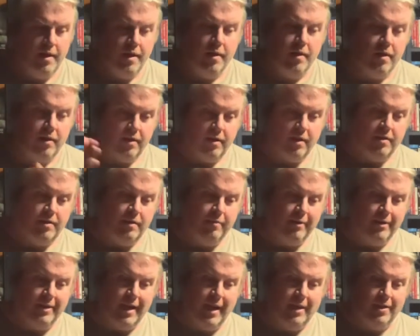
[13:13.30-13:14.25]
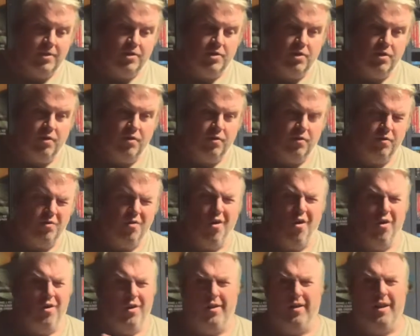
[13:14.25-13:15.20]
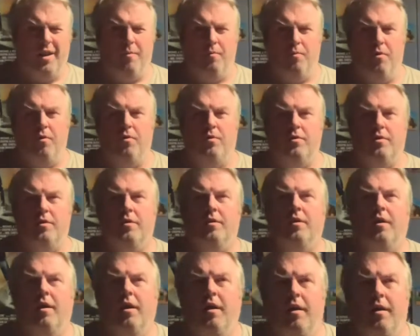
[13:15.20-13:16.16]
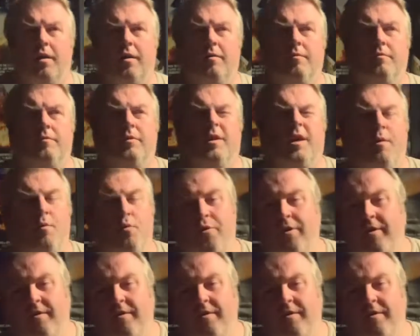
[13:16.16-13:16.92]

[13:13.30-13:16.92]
Going to go see my dad soon. Got a holiday booked in a couple of